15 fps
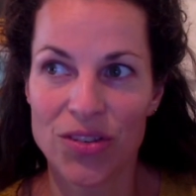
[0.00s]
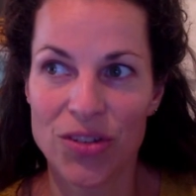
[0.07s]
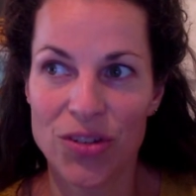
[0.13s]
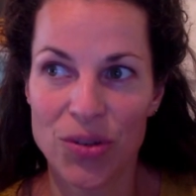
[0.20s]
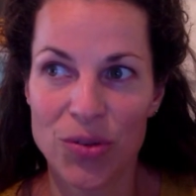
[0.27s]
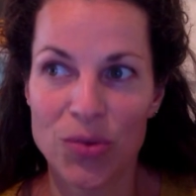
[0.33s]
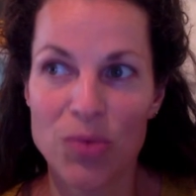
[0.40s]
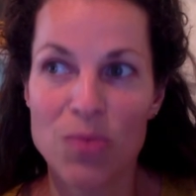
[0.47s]

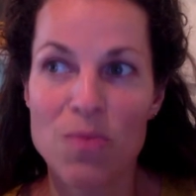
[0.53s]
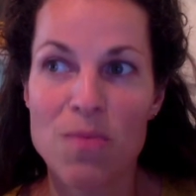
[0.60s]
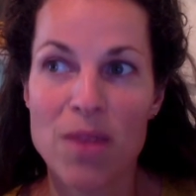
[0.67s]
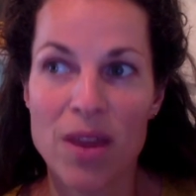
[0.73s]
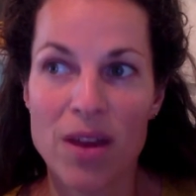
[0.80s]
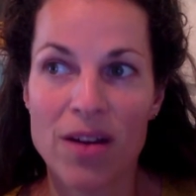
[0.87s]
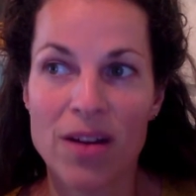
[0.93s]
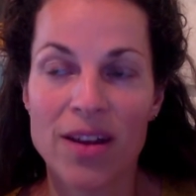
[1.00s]
to
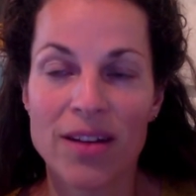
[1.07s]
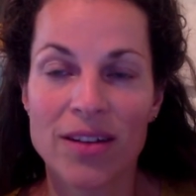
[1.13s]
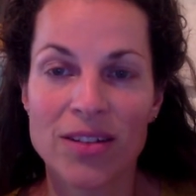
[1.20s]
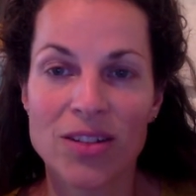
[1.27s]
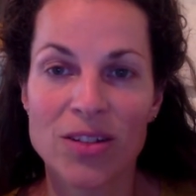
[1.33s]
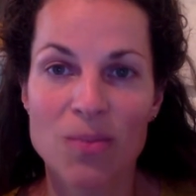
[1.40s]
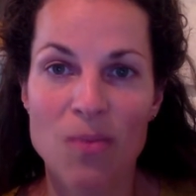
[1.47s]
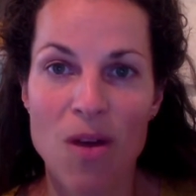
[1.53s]
Mary in a
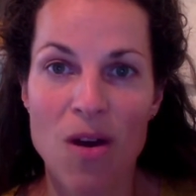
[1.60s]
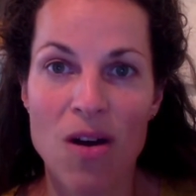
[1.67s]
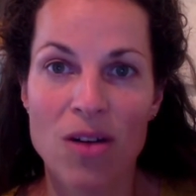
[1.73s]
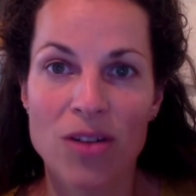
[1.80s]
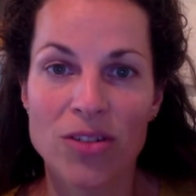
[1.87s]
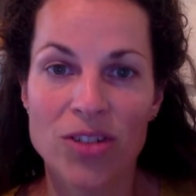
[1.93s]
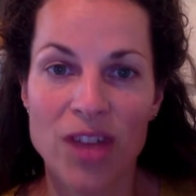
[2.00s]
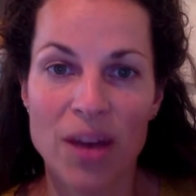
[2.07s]

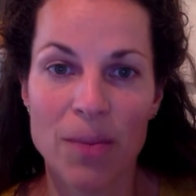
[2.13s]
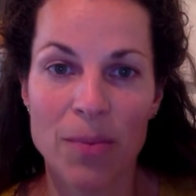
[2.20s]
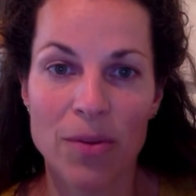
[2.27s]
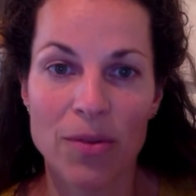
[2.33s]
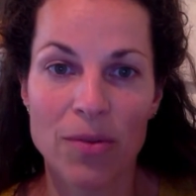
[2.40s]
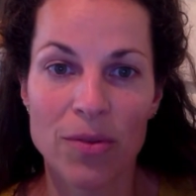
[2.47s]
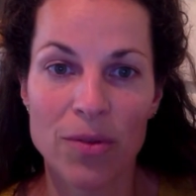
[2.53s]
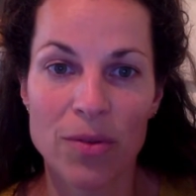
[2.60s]
small
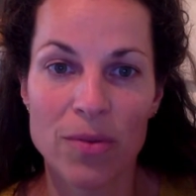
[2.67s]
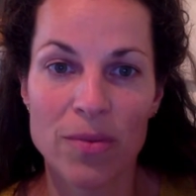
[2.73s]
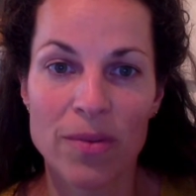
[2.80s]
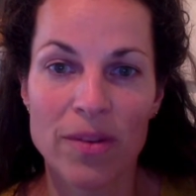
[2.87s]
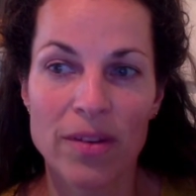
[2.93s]
chapel room,